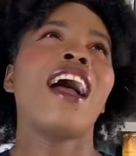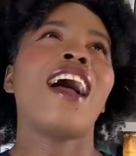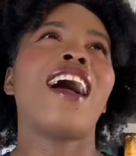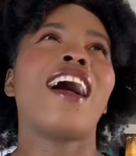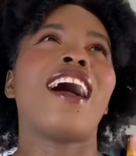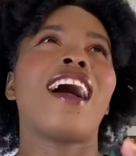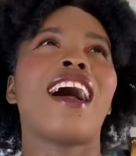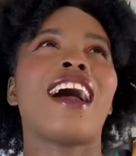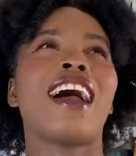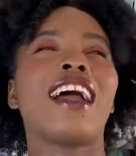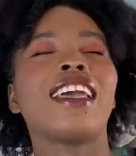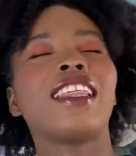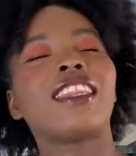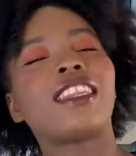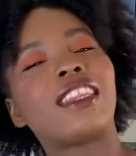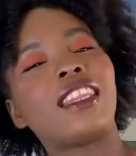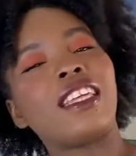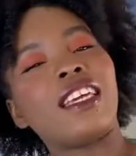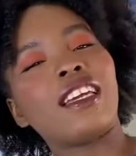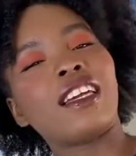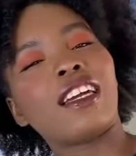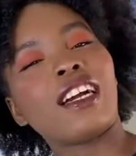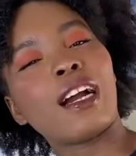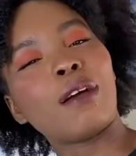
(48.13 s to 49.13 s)
I
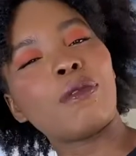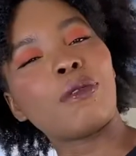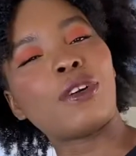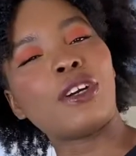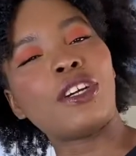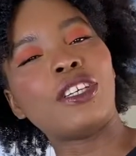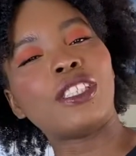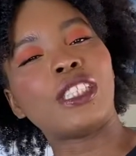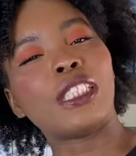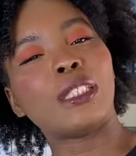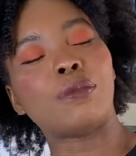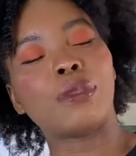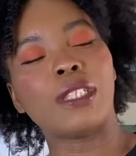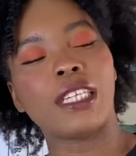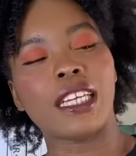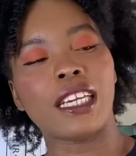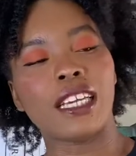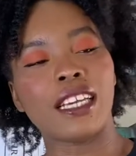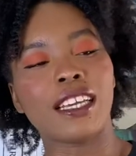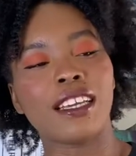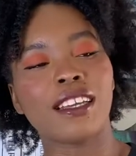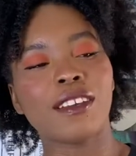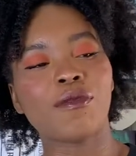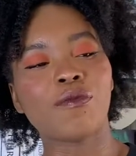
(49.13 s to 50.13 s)
think I'm going to
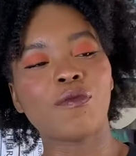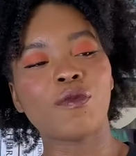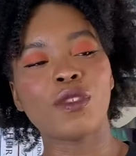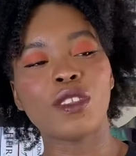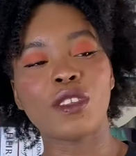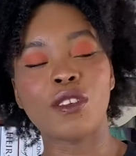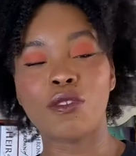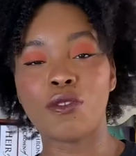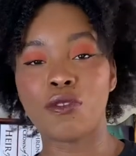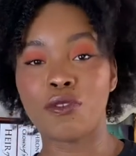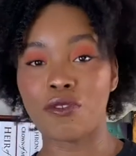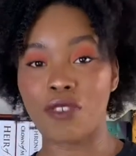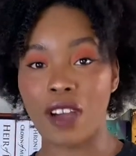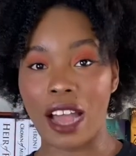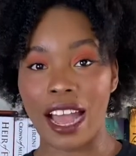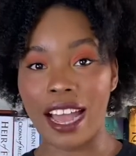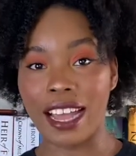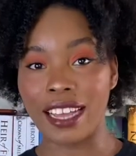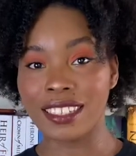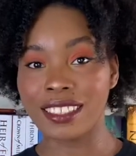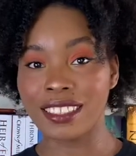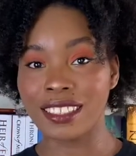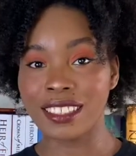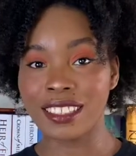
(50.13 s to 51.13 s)
be
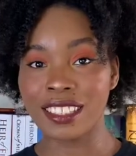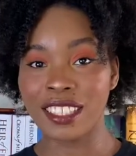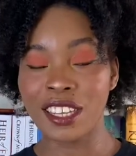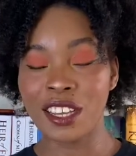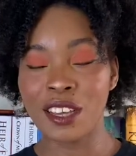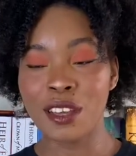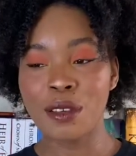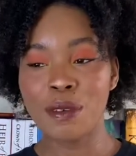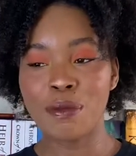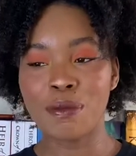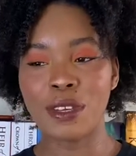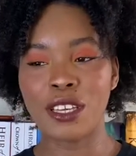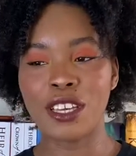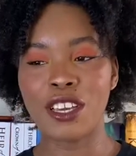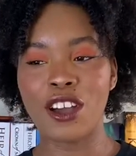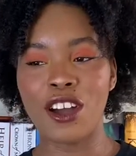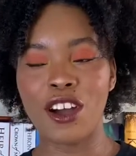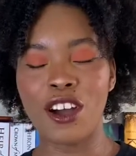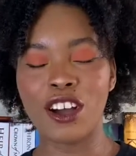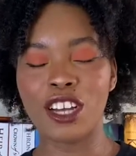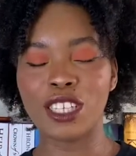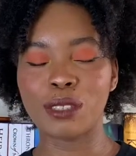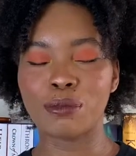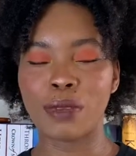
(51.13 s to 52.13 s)
fast
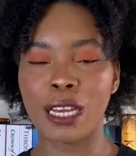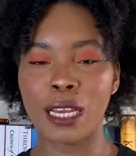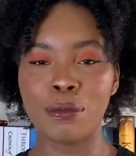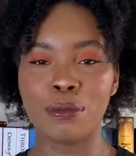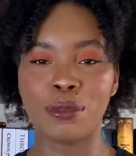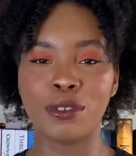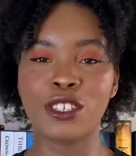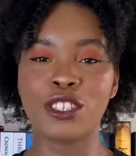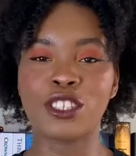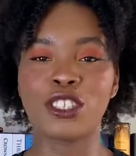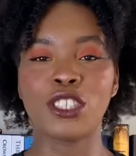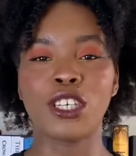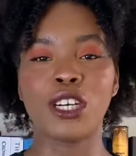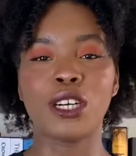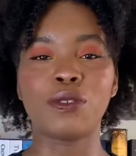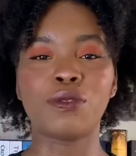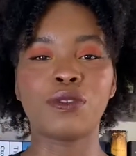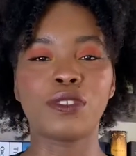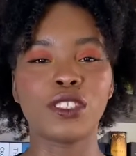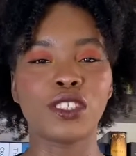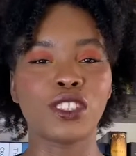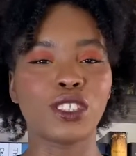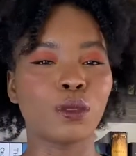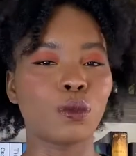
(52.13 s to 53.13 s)
because my bookshelf
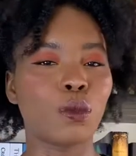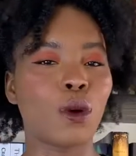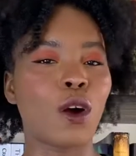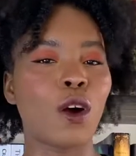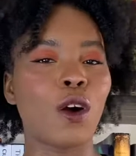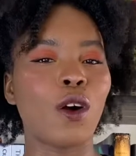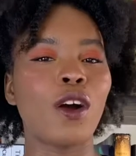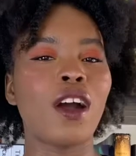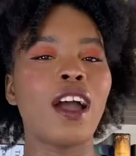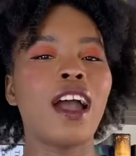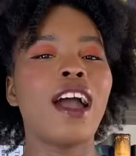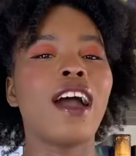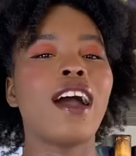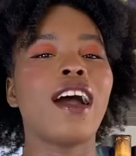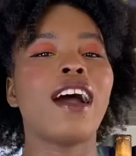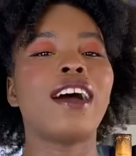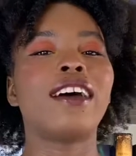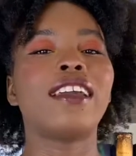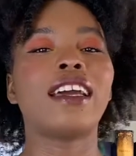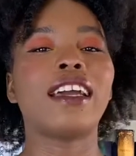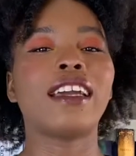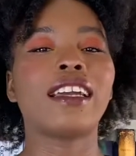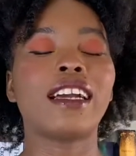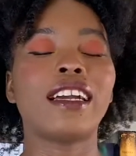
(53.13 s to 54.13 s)
is small
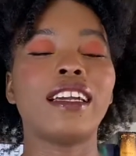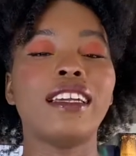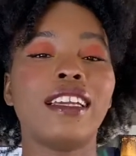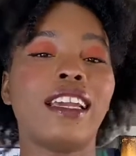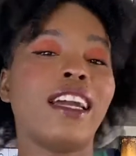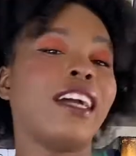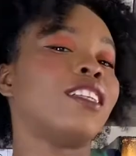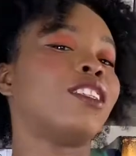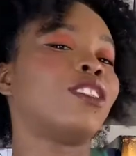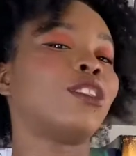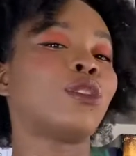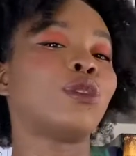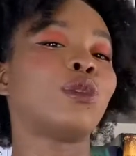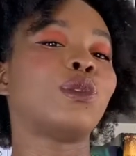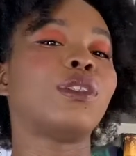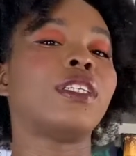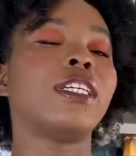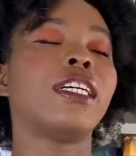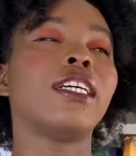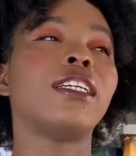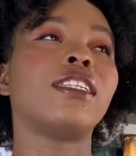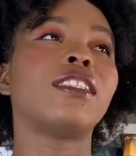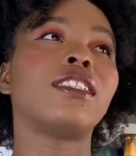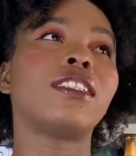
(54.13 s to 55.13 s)
and I can get through
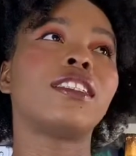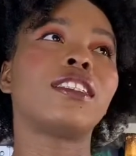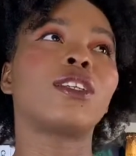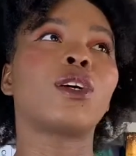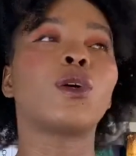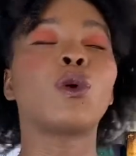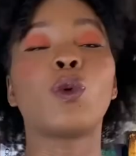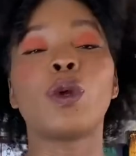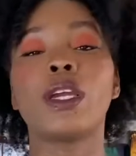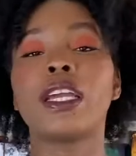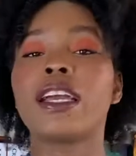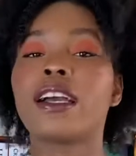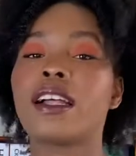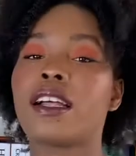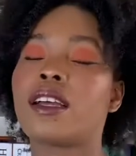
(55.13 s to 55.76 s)
it quicker.